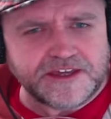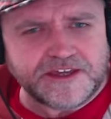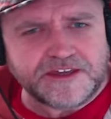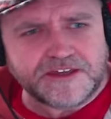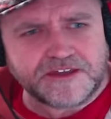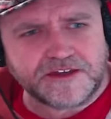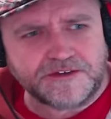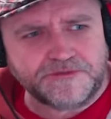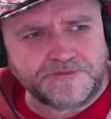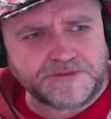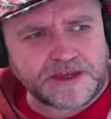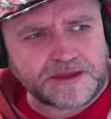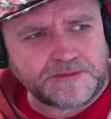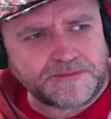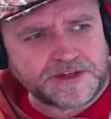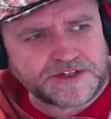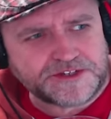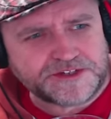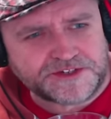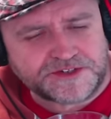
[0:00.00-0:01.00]
Got a fair
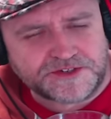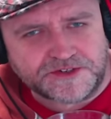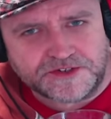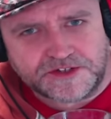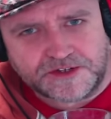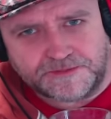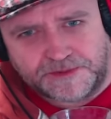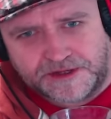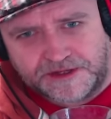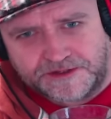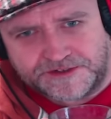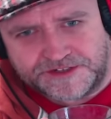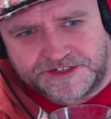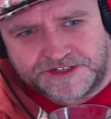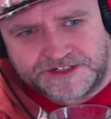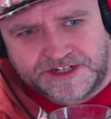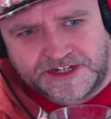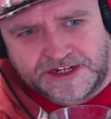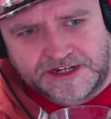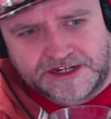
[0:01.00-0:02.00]
bit to talk about
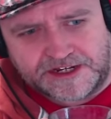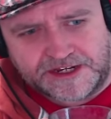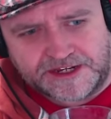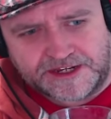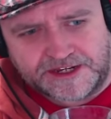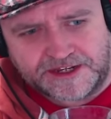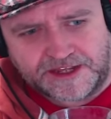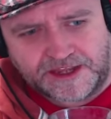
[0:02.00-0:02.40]
today.